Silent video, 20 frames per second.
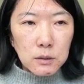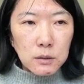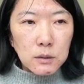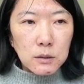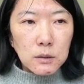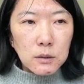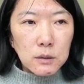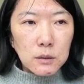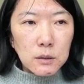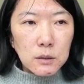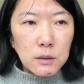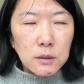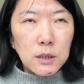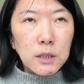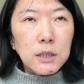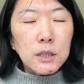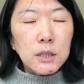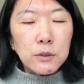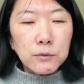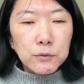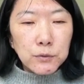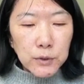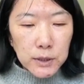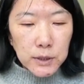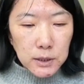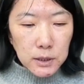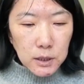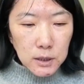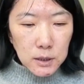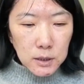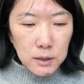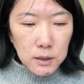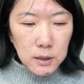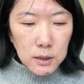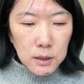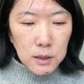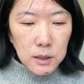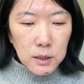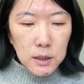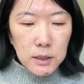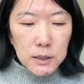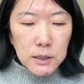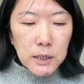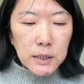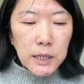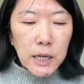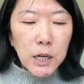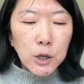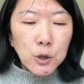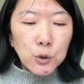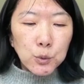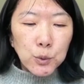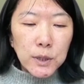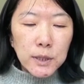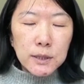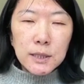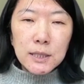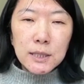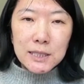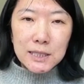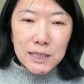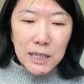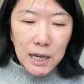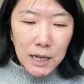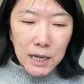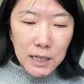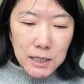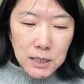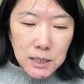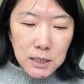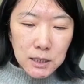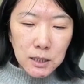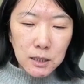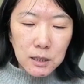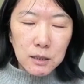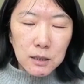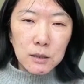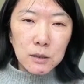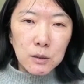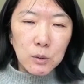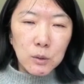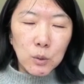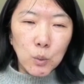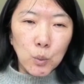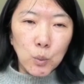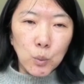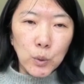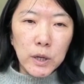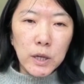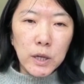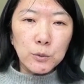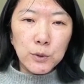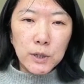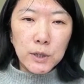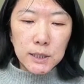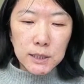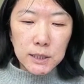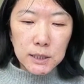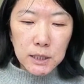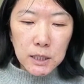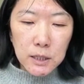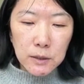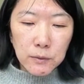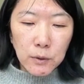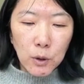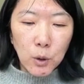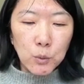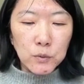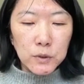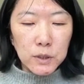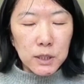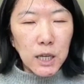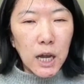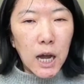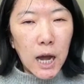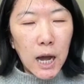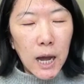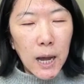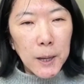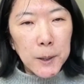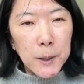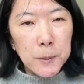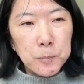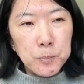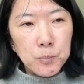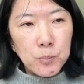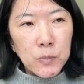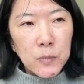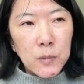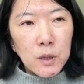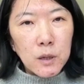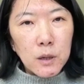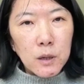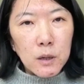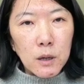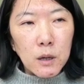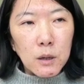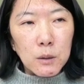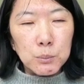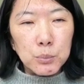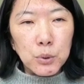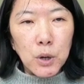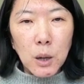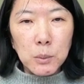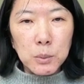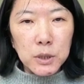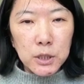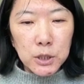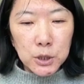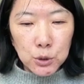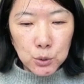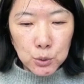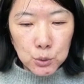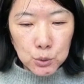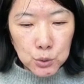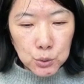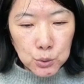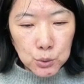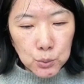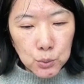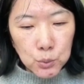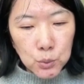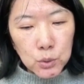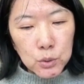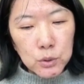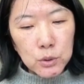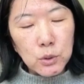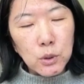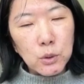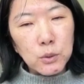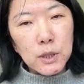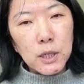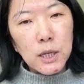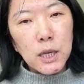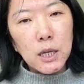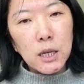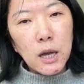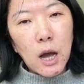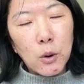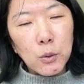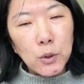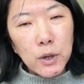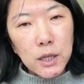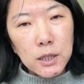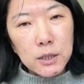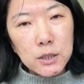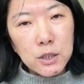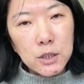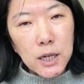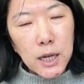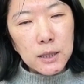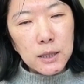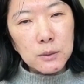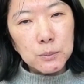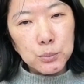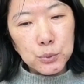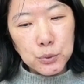the difference, the increased attention we receive over time, probably due to our internet